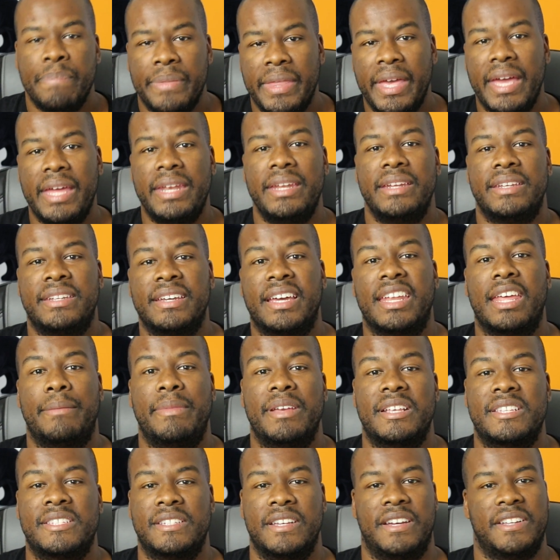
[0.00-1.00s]
then
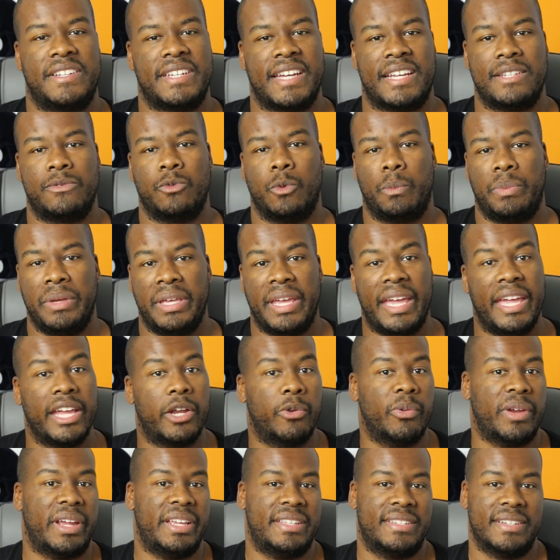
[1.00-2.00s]
dynamic search ads will be a
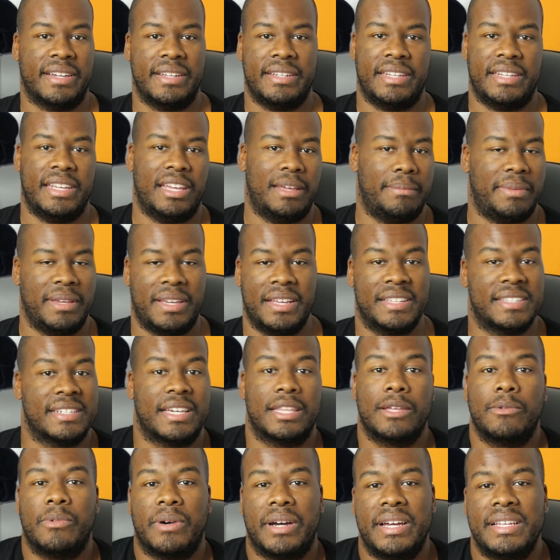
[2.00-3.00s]
great idea because
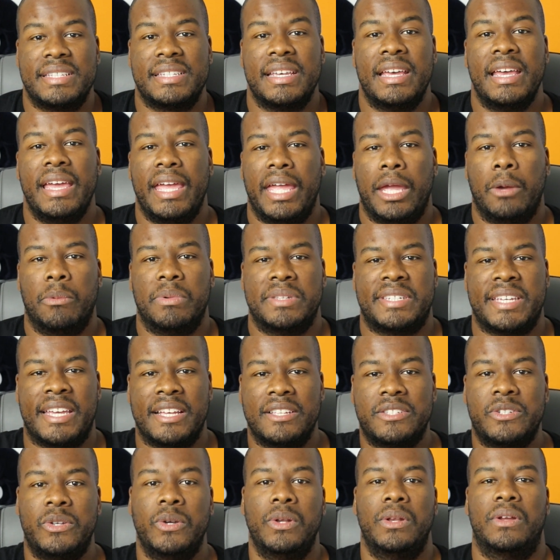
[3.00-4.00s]
otherwise it would
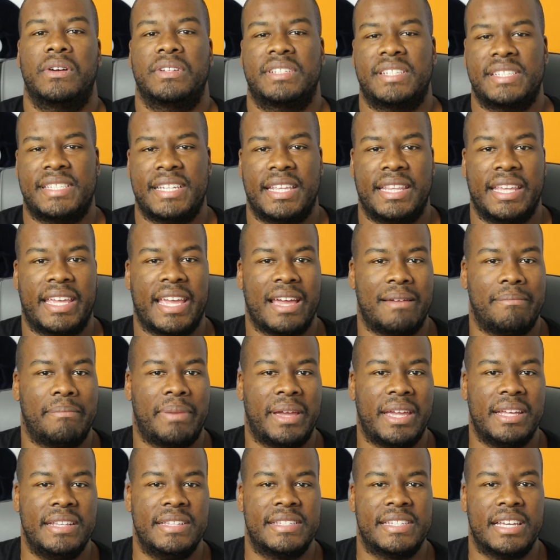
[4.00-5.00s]
take too long to set the
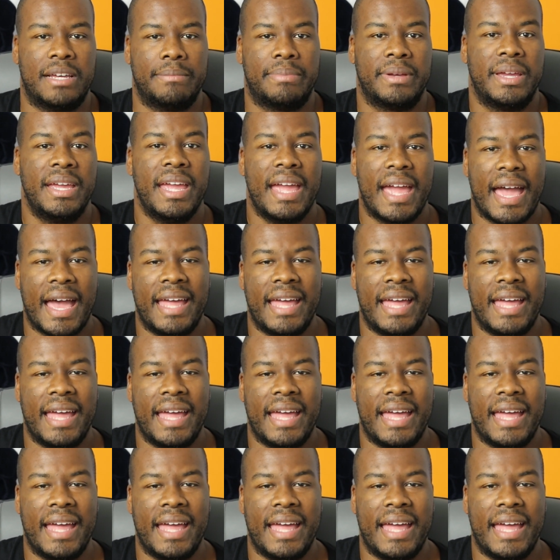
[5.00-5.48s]
campaigns up.